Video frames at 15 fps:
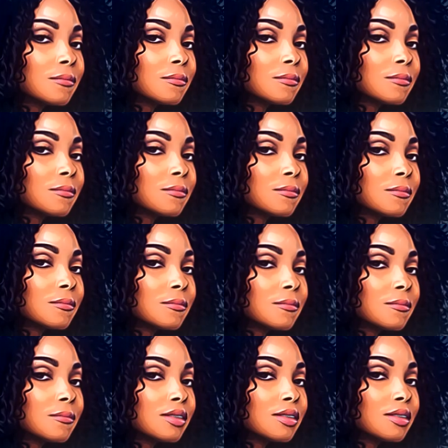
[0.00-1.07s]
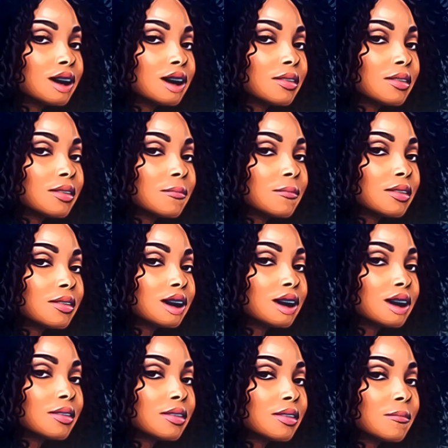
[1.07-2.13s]
so they're playing basketball, honey, getting their love
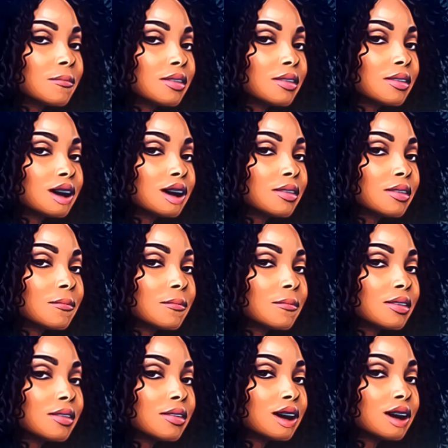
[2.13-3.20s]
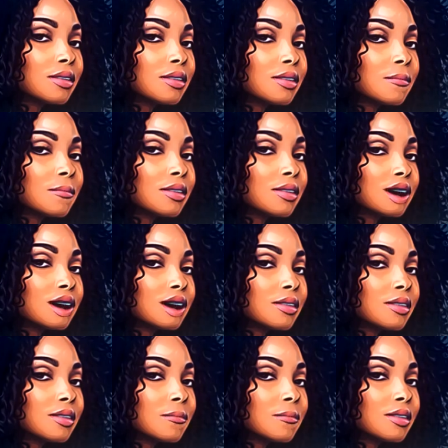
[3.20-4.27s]
basketball on. And she said she
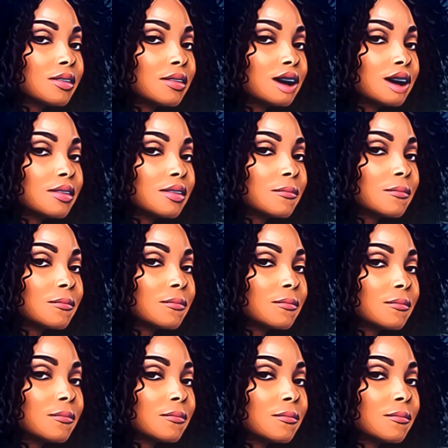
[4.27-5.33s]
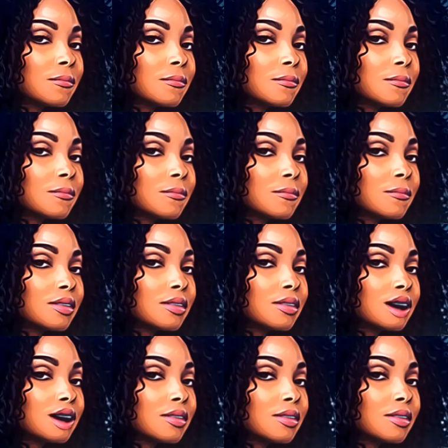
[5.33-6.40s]
brought him to the court so that he embraces
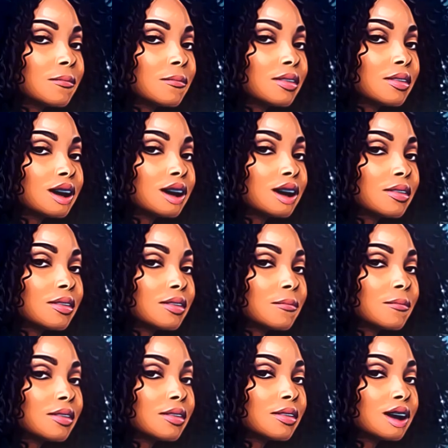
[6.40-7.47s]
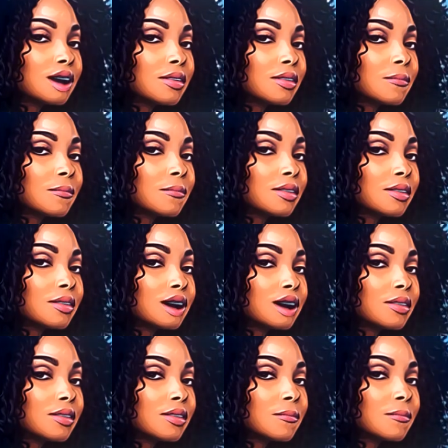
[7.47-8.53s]
her tomboy side. You know, it's so
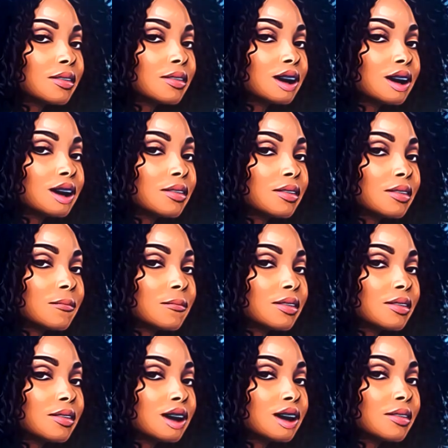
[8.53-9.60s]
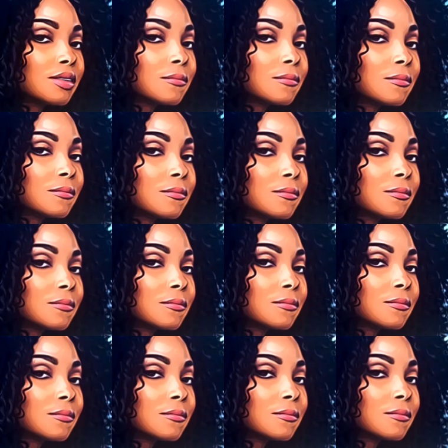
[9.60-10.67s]
crazy to me that Justin wanted
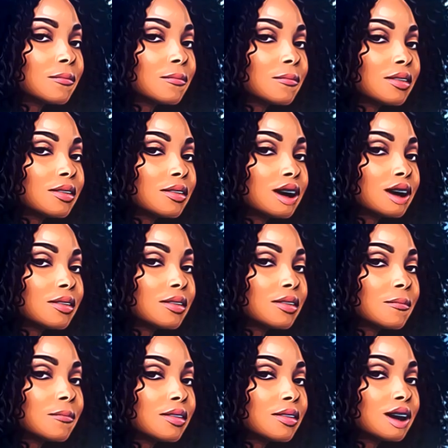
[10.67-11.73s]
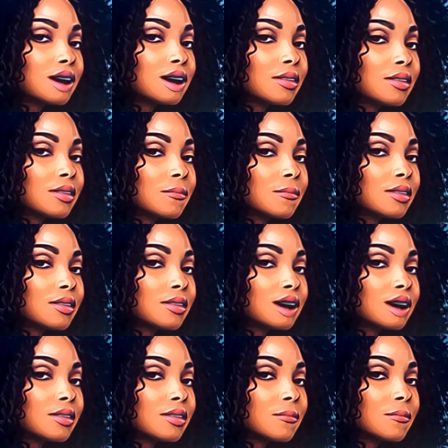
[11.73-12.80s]
to fly kites and Alexis wanted to take
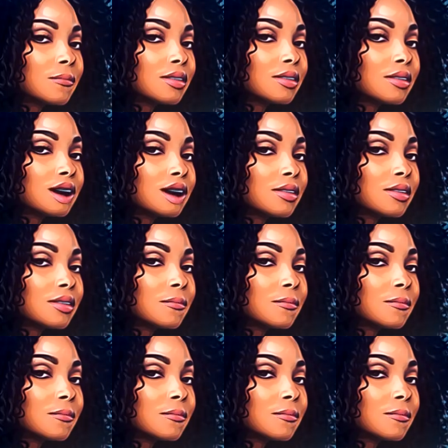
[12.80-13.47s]
him to the court.